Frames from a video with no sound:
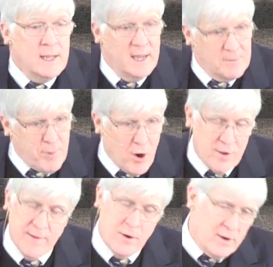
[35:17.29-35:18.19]
in
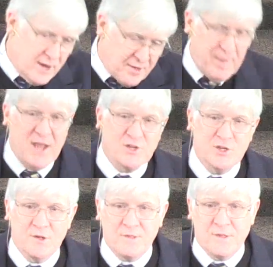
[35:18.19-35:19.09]
part of their
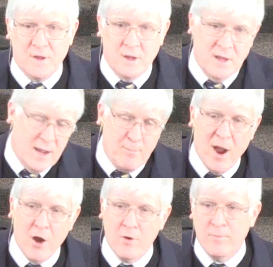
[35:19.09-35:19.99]
expansionist uh,
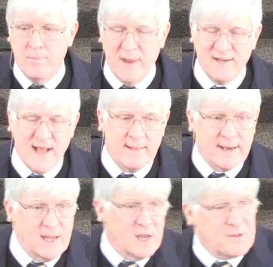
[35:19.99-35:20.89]
empire
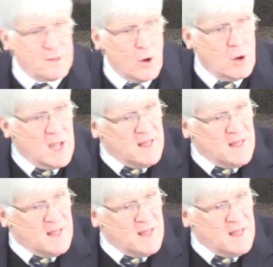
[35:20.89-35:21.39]
mentality, and so